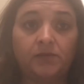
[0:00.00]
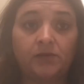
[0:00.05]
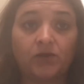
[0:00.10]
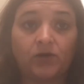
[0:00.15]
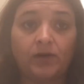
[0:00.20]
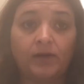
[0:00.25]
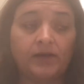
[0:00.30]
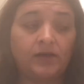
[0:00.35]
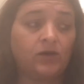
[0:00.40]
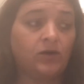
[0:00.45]
the
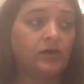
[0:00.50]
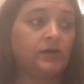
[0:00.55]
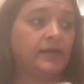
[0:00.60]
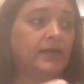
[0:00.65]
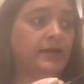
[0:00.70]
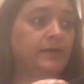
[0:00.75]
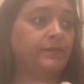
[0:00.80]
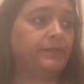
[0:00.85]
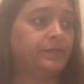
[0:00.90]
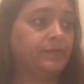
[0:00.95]
credit card
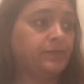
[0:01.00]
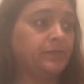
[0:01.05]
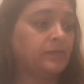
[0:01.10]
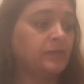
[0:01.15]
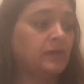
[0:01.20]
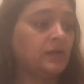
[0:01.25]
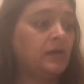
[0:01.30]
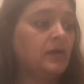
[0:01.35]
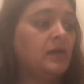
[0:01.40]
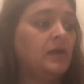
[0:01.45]
debt,
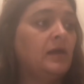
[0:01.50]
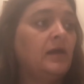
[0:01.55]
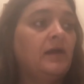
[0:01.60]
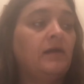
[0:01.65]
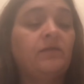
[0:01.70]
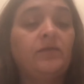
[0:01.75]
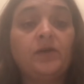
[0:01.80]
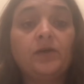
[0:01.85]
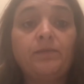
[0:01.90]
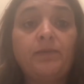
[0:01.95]

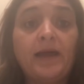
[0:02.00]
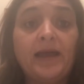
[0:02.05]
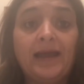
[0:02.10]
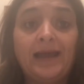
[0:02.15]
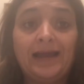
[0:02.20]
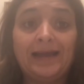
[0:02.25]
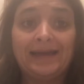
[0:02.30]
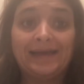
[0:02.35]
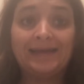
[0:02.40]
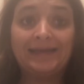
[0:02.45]
if they're paying